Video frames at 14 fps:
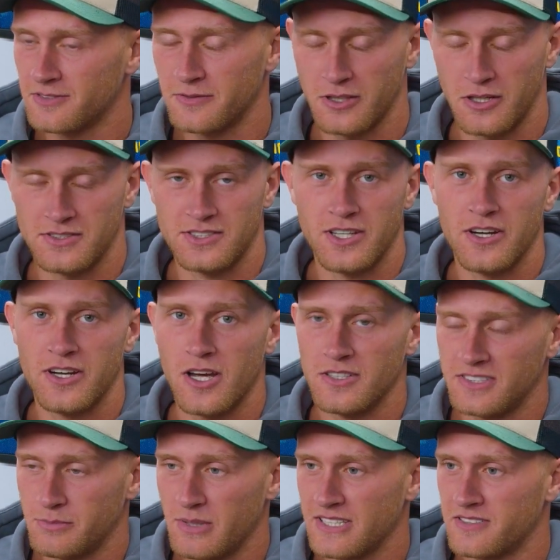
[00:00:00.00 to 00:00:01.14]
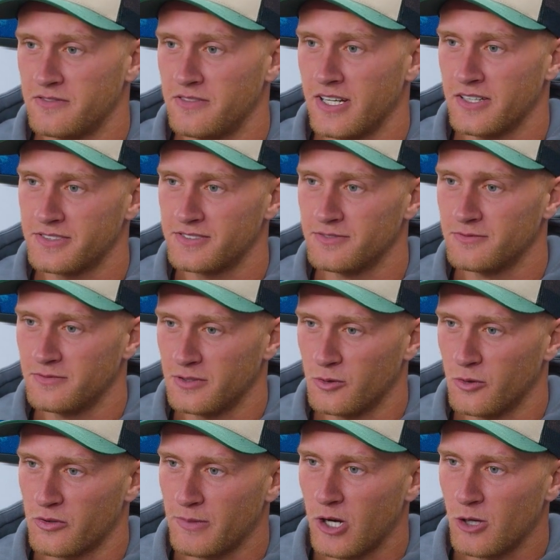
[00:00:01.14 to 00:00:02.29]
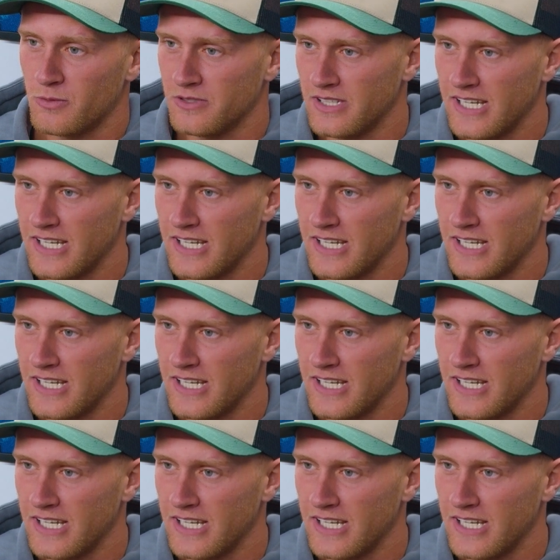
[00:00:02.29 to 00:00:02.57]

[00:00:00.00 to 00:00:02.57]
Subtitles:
for those that don't know, is the best and fairest for North Melbourne.